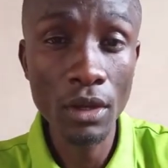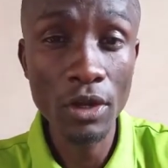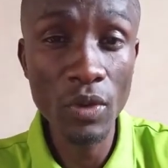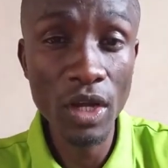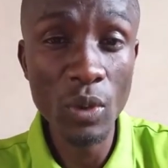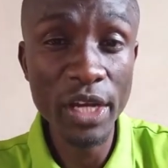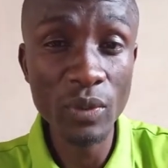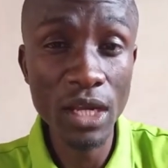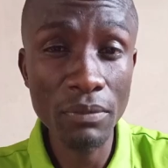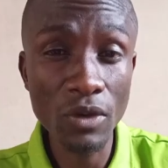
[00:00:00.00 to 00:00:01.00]
doing quite
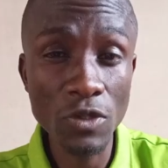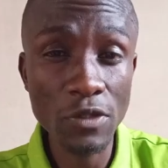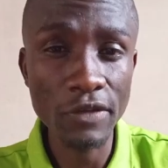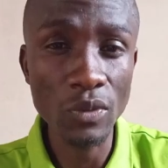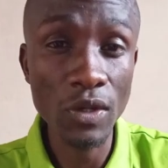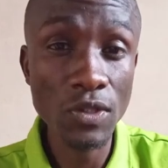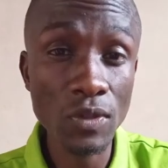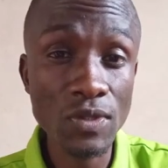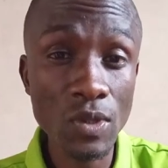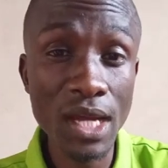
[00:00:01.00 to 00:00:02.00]
well because of
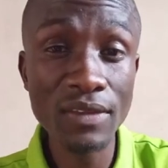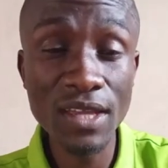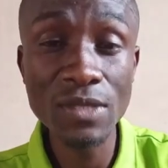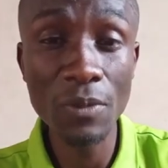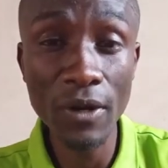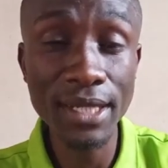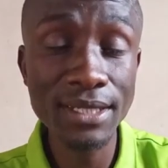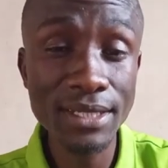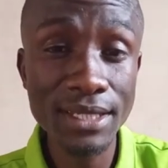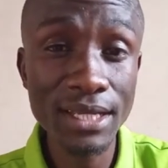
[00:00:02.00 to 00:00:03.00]
education. So at this
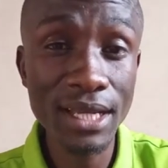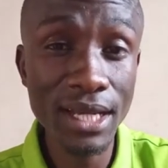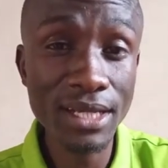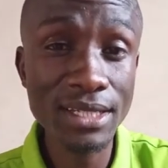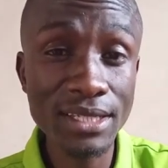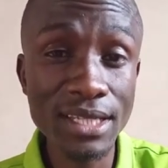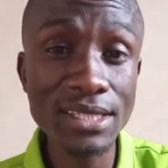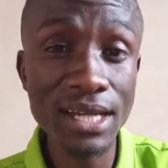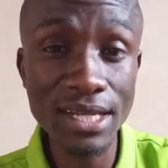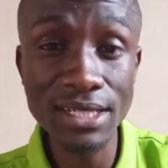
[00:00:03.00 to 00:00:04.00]
point, and in
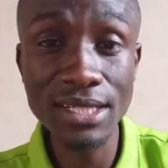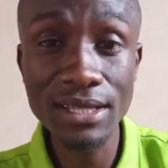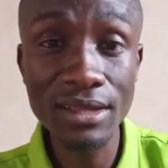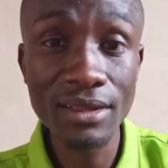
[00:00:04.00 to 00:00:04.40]
this country,